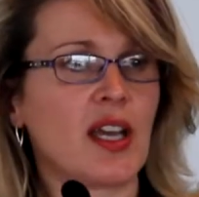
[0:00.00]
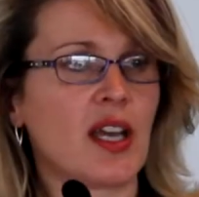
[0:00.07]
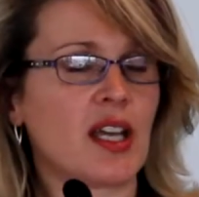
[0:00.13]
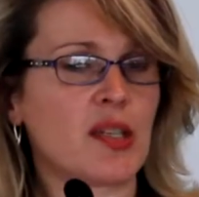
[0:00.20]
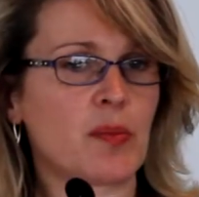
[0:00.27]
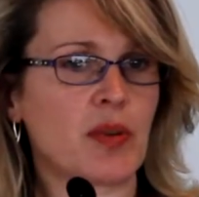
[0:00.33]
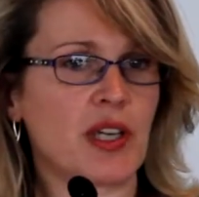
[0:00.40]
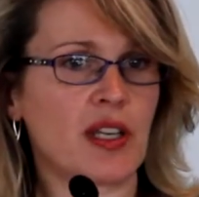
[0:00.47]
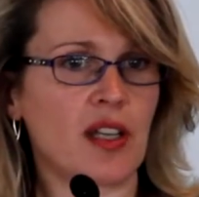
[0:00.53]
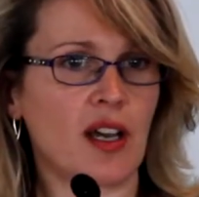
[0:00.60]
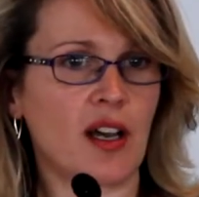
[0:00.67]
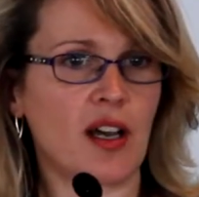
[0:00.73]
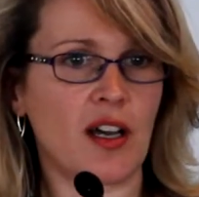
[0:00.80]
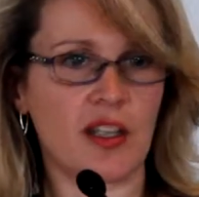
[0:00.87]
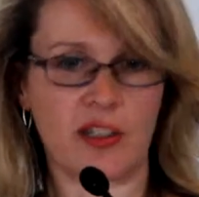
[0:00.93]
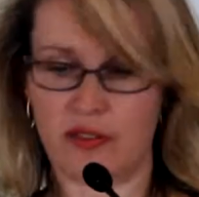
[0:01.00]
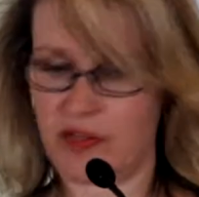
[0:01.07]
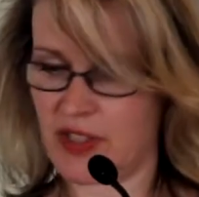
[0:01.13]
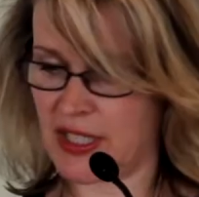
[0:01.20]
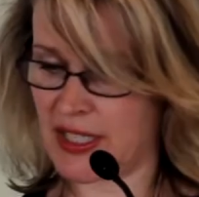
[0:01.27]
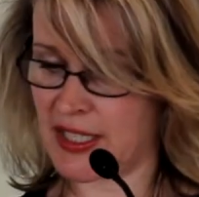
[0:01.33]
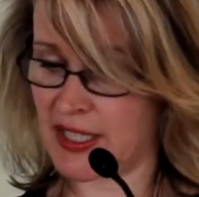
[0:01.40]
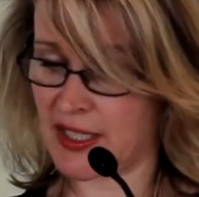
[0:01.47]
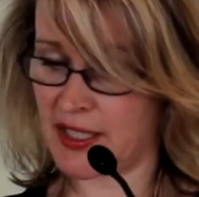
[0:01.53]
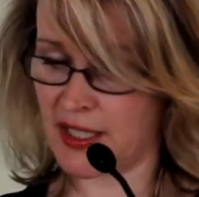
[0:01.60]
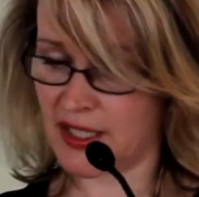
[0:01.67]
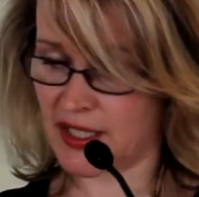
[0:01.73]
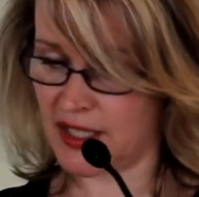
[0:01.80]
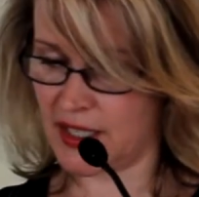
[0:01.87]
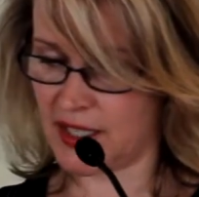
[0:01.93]
as being the heart of
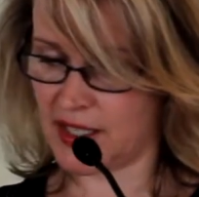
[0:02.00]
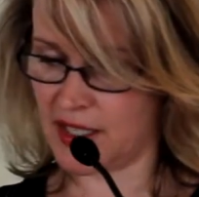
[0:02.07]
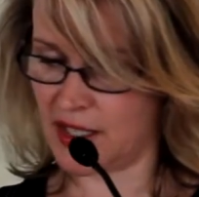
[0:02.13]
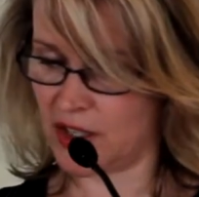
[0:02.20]
success